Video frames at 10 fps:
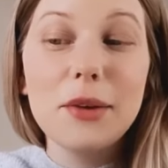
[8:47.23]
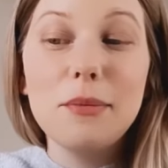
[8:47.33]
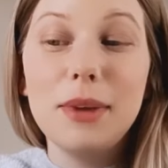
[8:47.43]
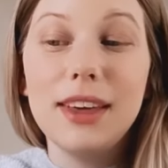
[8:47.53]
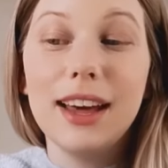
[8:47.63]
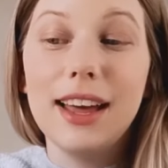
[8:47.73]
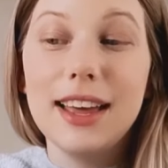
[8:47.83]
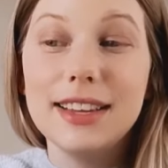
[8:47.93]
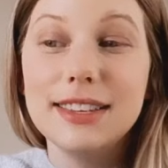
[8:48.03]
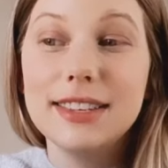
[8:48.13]

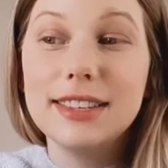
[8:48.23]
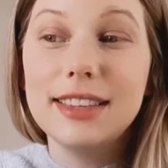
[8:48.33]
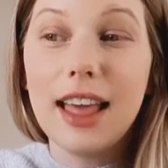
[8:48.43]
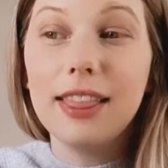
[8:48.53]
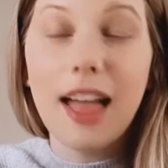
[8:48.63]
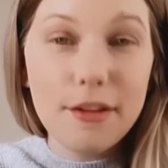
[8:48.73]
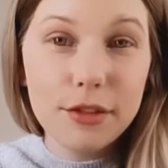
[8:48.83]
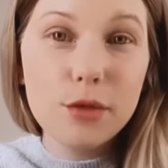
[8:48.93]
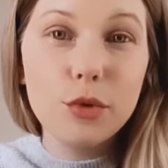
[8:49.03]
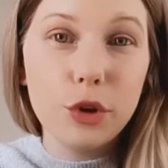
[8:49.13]
because they
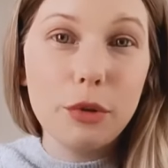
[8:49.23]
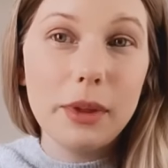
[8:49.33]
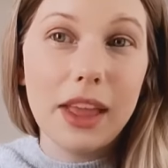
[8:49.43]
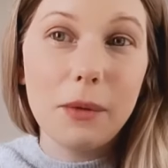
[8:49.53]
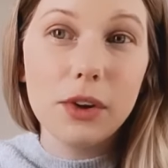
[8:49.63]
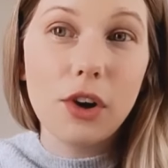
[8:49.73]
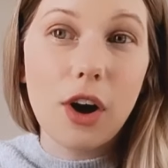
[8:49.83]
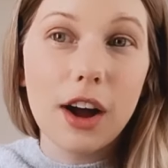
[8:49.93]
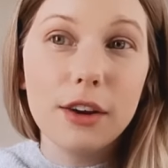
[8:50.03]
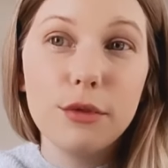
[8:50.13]
left the room and they were
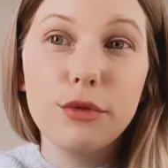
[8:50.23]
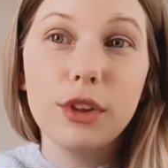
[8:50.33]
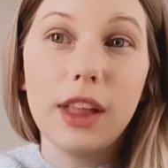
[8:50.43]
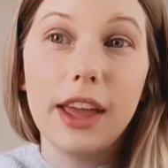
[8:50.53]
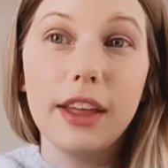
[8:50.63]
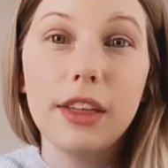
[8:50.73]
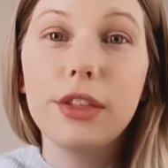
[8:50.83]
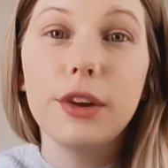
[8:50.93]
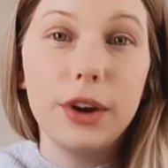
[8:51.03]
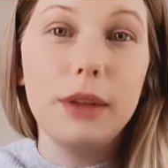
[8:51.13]
gone for like
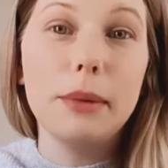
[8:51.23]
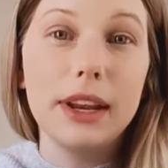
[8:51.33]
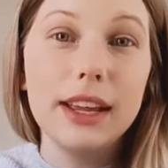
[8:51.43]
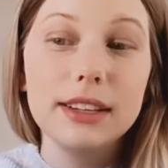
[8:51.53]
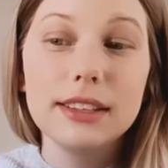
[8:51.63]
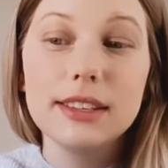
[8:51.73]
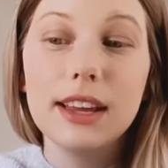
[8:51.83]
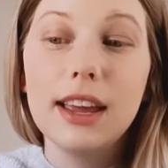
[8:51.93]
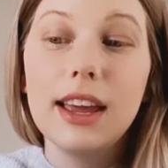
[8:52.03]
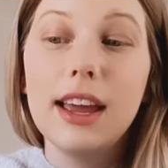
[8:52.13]
30 minutes.
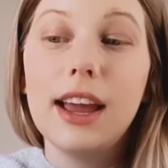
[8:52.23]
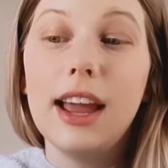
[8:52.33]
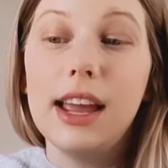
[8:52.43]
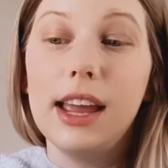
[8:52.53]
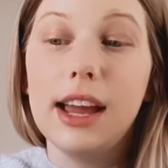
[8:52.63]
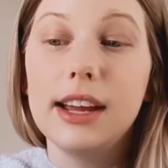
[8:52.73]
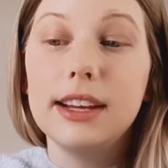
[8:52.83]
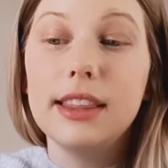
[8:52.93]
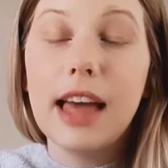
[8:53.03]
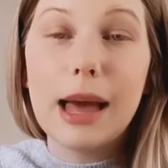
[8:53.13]

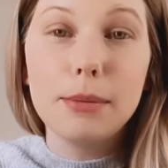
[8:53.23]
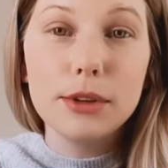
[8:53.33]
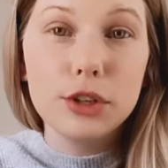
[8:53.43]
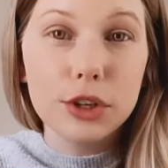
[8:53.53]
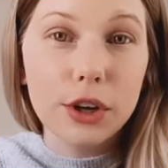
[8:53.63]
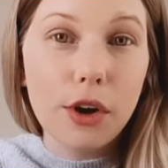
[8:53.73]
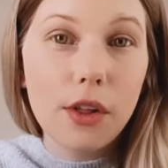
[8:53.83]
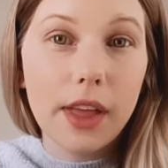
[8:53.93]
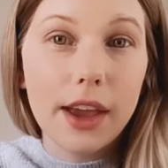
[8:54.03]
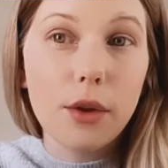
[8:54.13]
And the
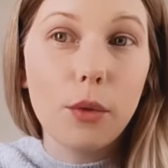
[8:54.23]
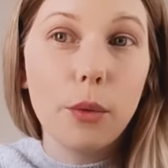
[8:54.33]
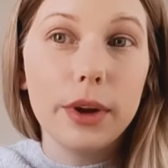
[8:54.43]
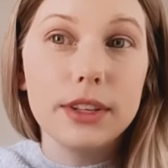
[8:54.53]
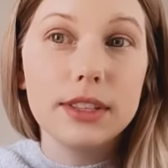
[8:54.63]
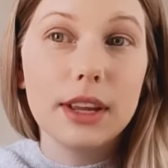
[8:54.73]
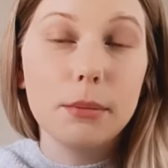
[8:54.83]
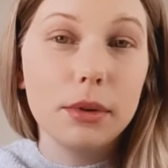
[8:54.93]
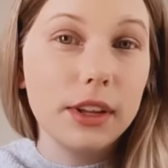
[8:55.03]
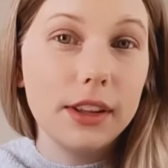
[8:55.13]
epidural like was
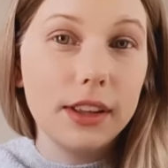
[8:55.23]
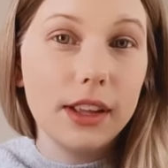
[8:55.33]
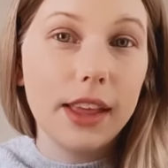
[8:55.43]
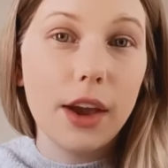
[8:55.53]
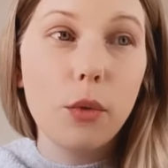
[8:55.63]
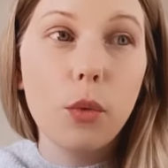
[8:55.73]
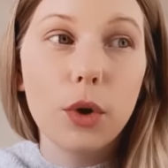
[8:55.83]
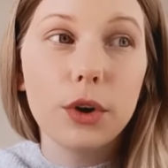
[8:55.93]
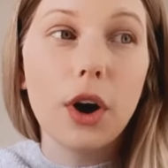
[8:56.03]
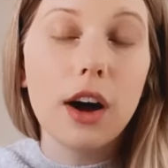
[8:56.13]
completely like
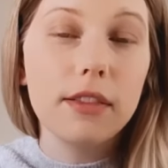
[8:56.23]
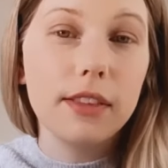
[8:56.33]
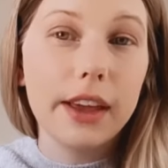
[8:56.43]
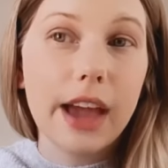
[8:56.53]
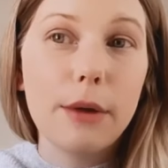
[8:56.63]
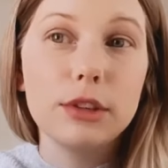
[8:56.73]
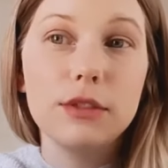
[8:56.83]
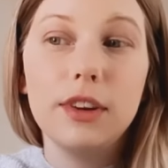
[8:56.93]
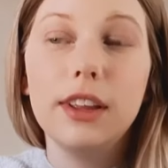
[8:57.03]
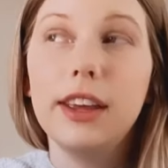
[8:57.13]
worn off. Like I was
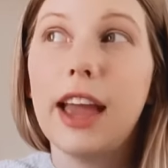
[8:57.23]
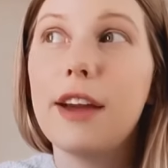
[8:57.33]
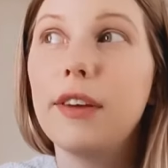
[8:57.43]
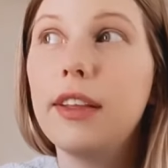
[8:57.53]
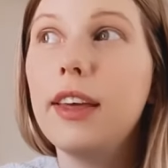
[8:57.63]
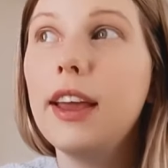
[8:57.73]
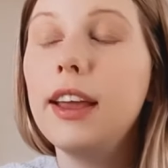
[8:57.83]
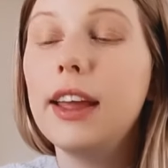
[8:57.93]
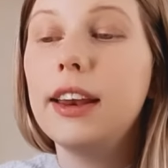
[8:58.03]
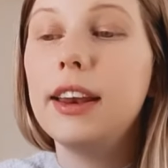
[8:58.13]
feeling
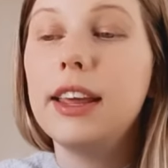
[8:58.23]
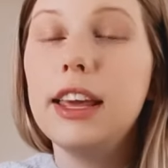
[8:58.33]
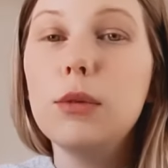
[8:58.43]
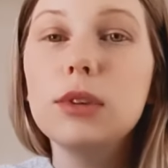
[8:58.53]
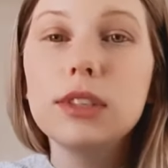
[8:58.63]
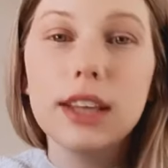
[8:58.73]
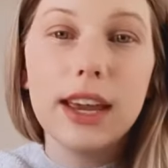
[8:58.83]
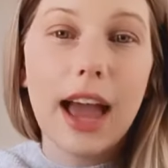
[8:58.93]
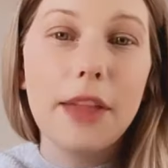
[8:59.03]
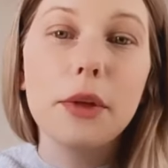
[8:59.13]
everything. And he was
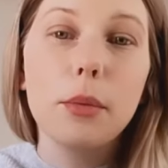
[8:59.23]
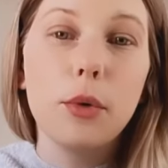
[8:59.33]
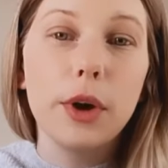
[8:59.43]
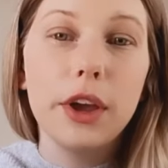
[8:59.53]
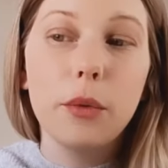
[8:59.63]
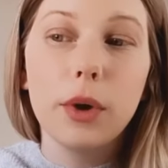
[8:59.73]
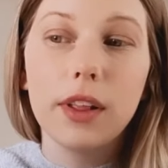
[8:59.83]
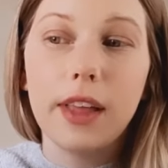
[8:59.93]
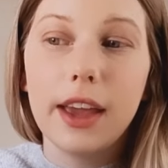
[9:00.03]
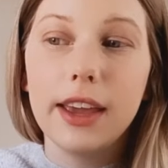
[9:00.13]
like at the point where
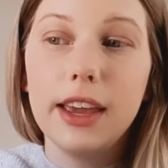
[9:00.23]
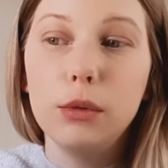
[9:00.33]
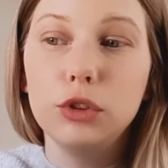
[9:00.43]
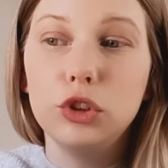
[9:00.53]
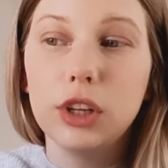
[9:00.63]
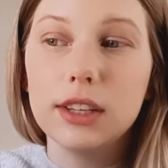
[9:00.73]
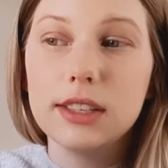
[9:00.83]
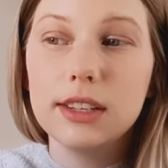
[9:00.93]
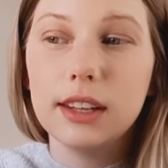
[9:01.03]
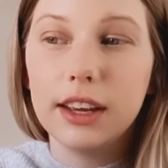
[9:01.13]
like he was
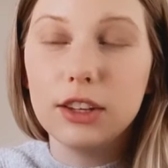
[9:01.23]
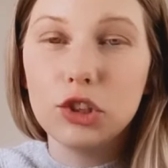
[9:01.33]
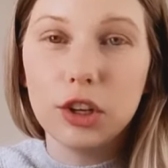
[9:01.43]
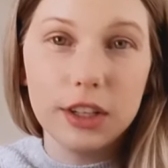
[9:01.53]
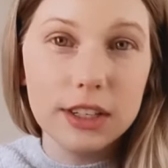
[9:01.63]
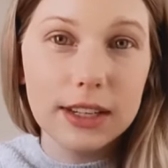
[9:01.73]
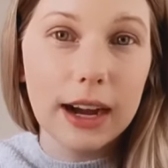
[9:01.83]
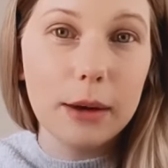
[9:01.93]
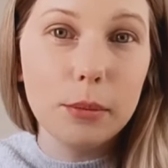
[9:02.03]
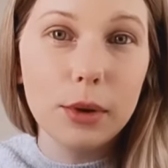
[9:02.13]
just like starting to
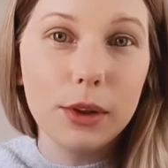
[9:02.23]
come